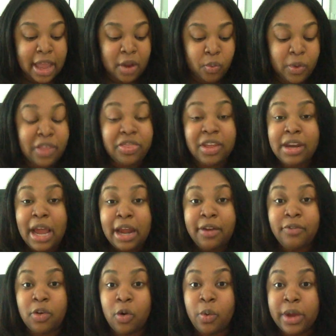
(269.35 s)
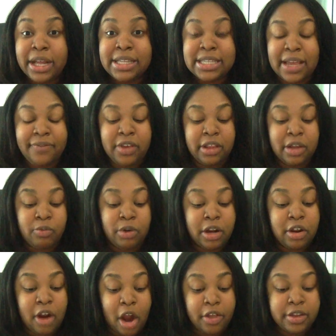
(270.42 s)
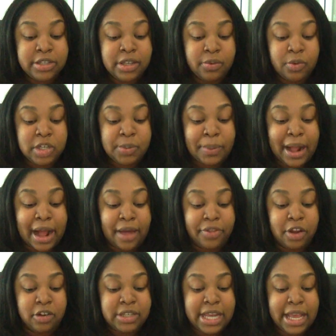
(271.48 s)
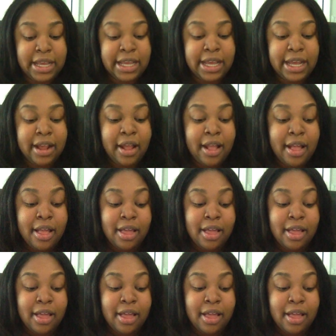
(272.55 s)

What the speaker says: And with the Nine of Coins, I feel like regardless of which path you're taking,